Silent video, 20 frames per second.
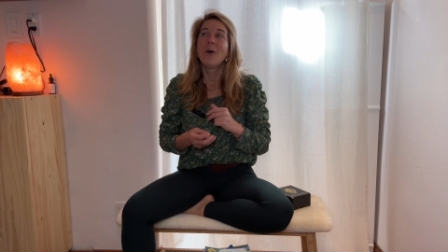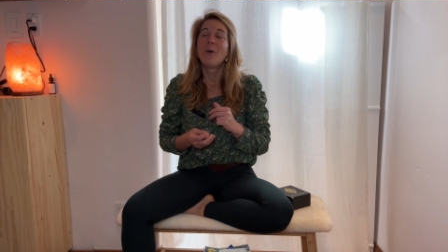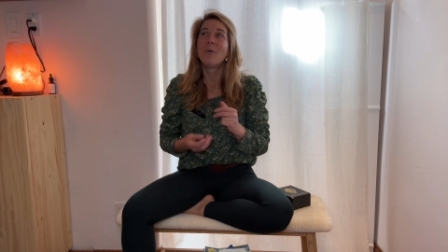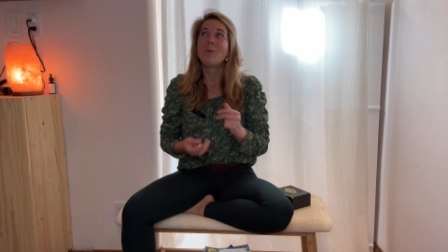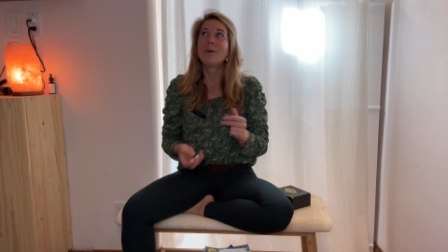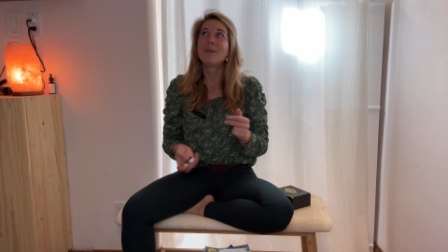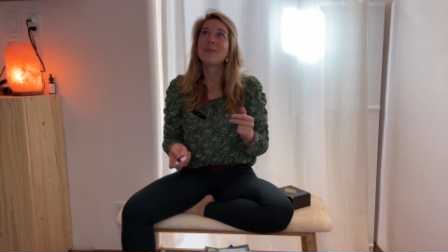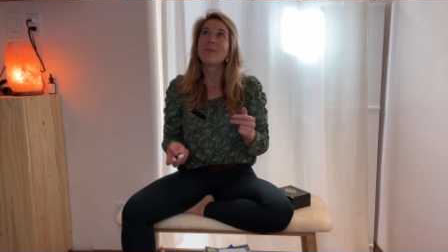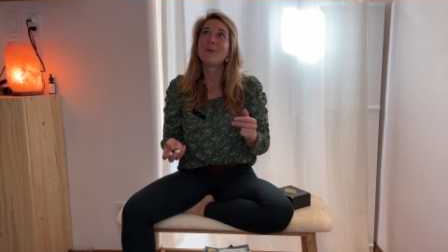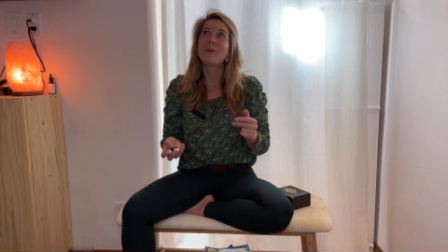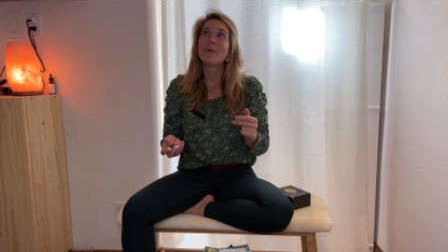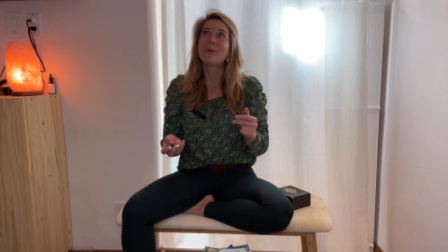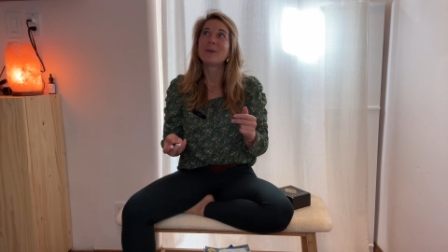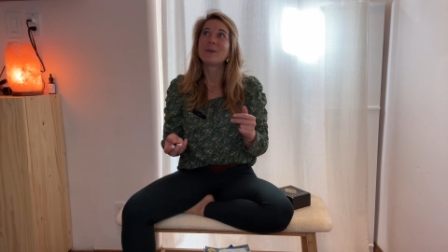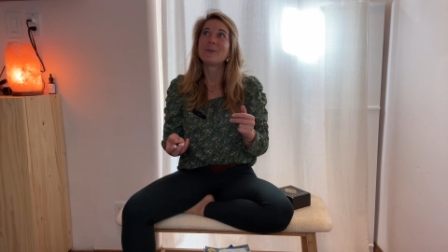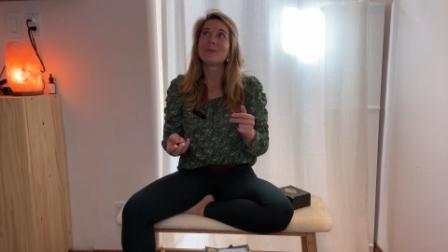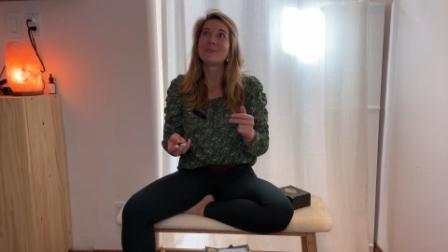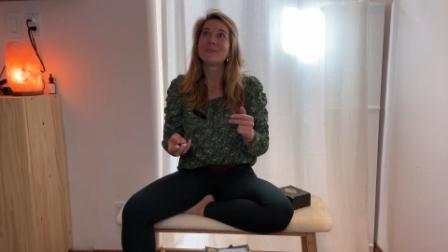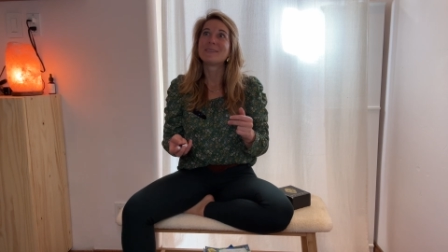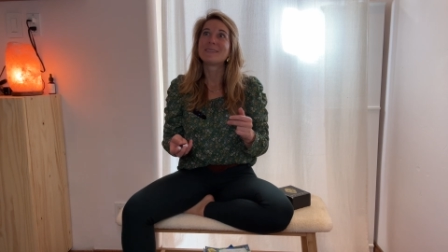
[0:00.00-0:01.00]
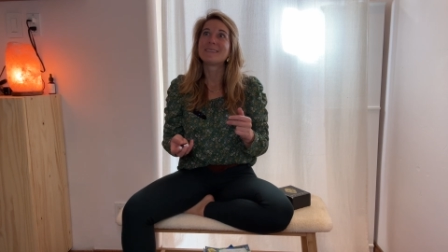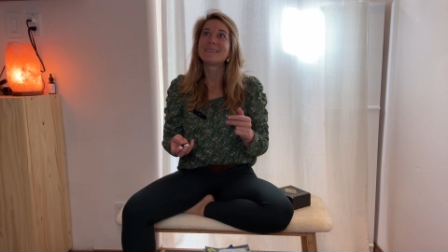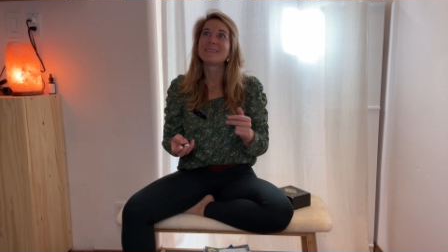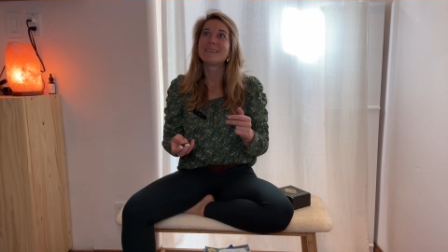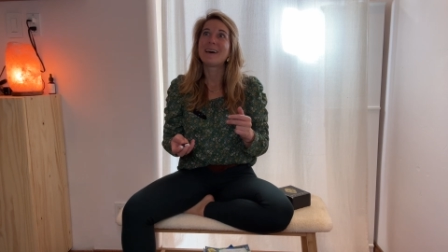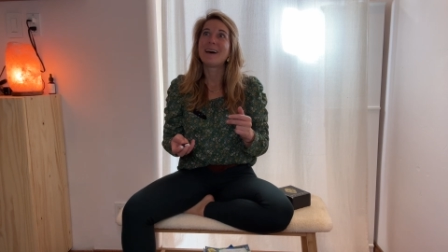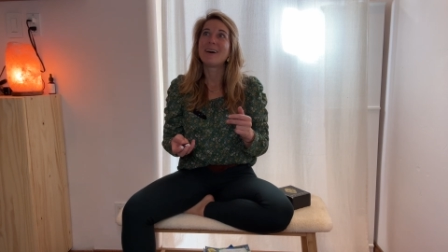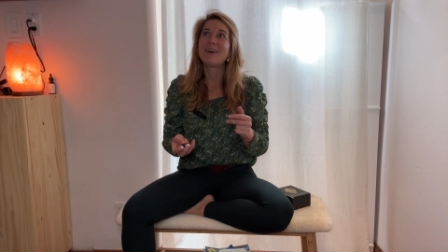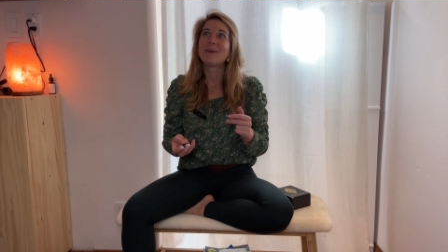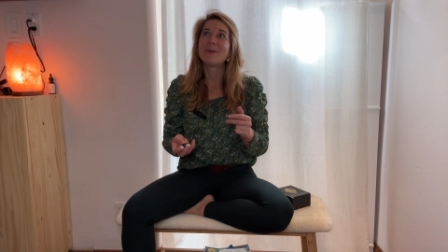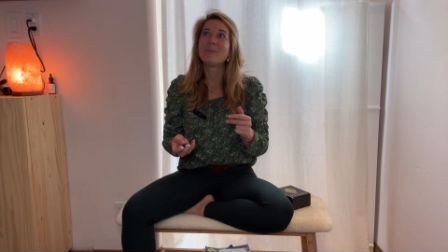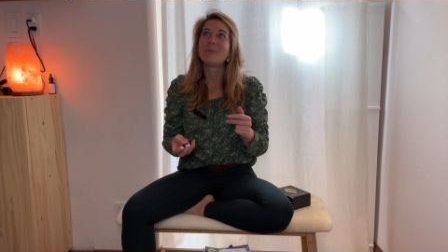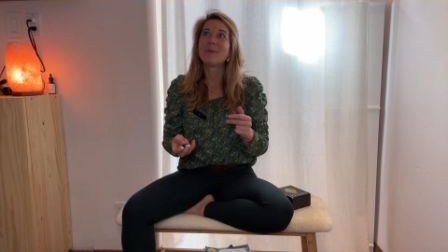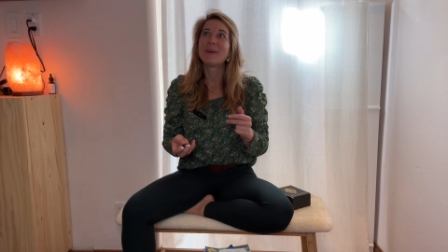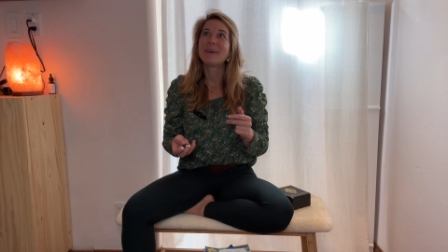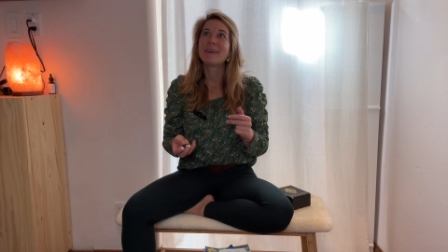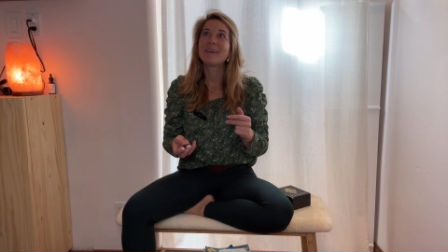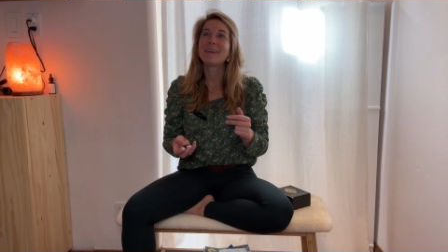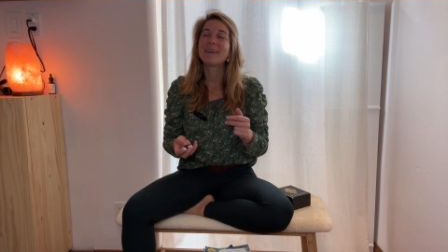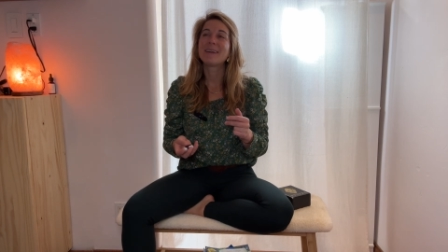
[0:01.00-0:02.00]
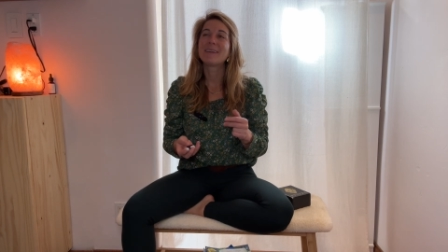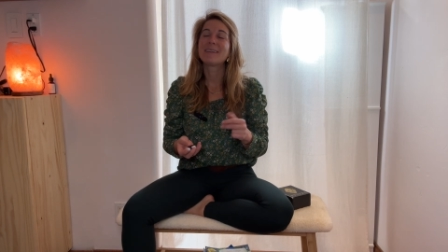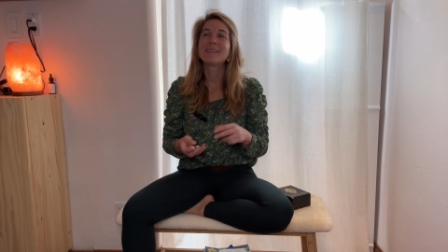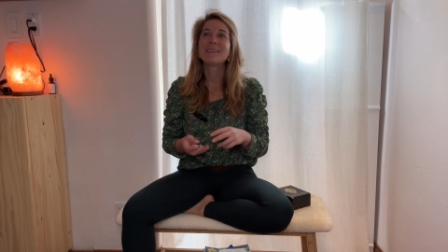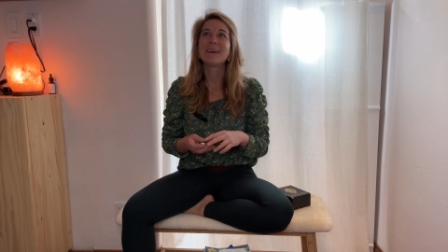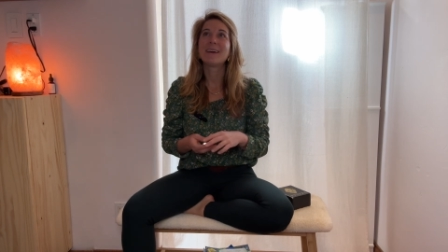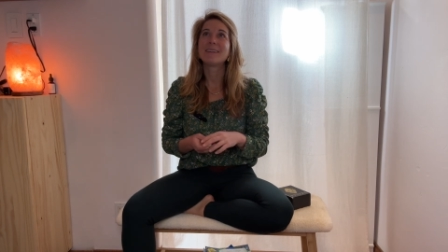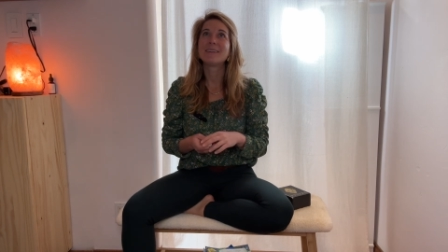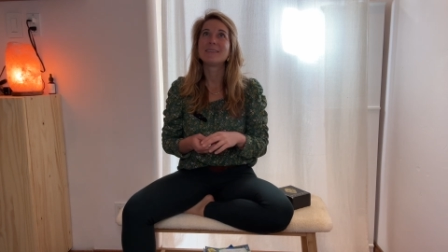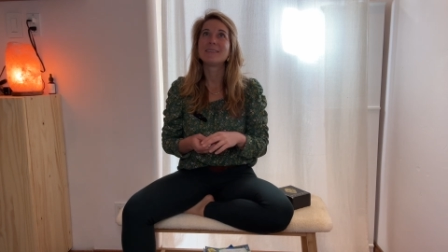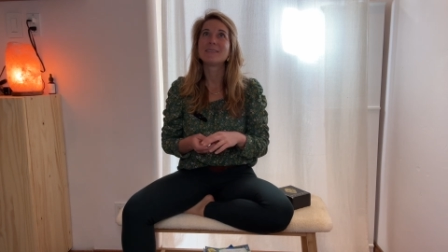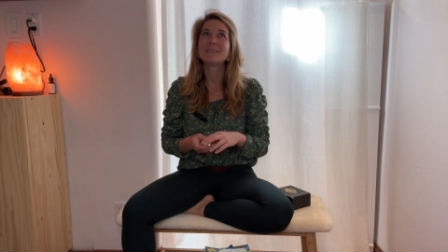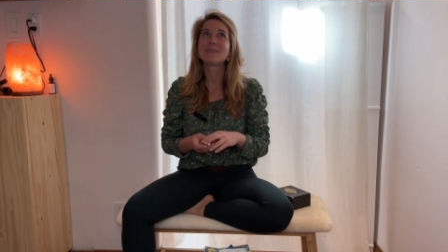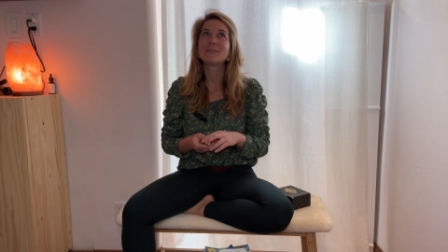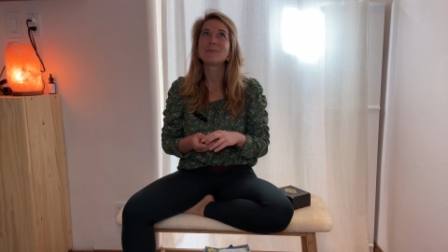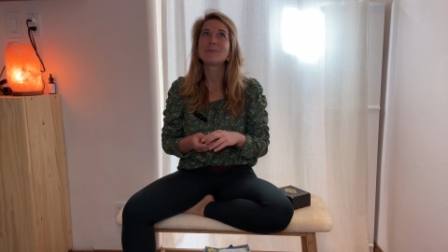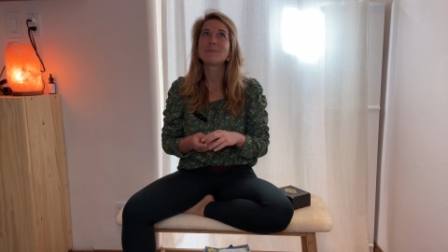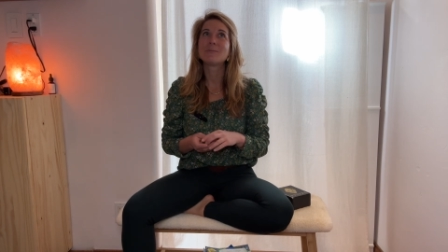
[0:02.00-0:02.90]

one of the oils that is